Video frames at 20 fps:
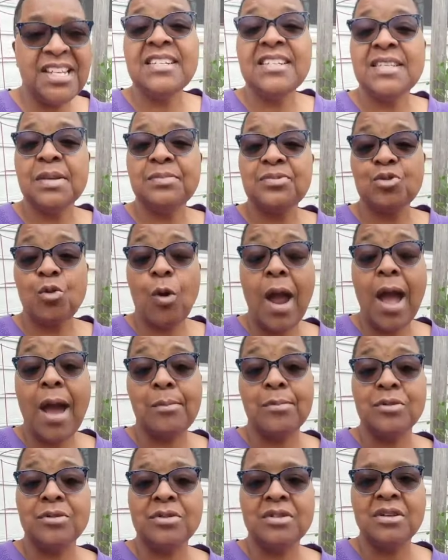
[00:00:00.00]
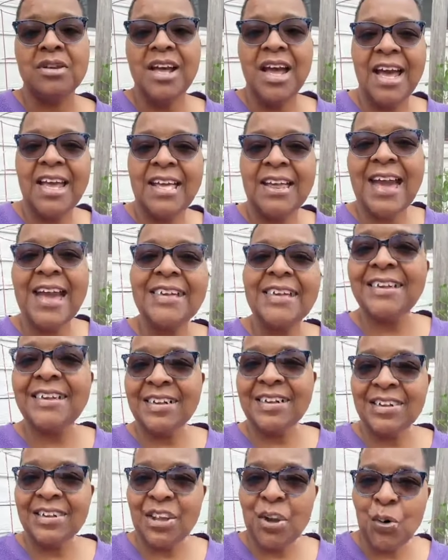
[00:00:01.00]
subscribers, and I
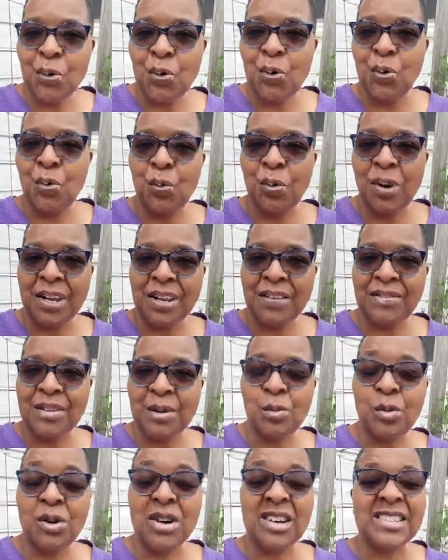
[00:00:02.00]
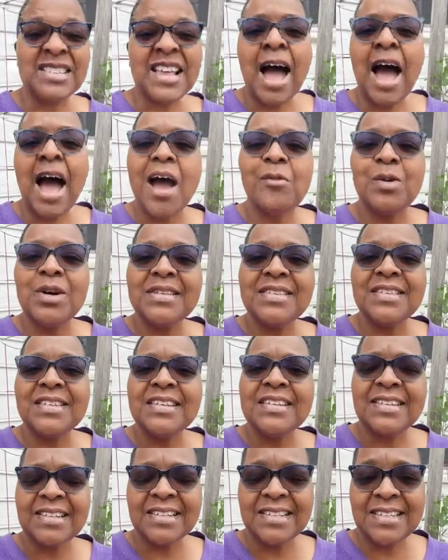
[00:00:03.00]
didn't know who one of them was. I was
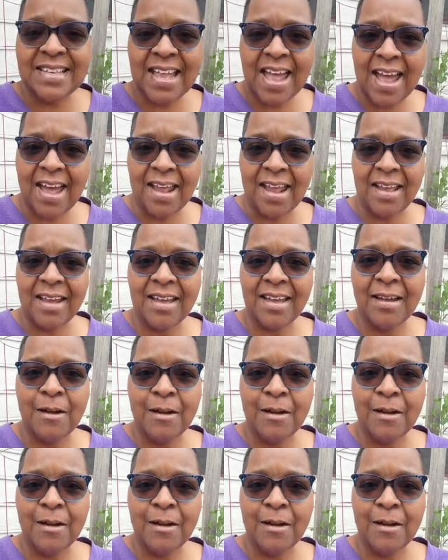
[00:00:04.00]
ecstatic.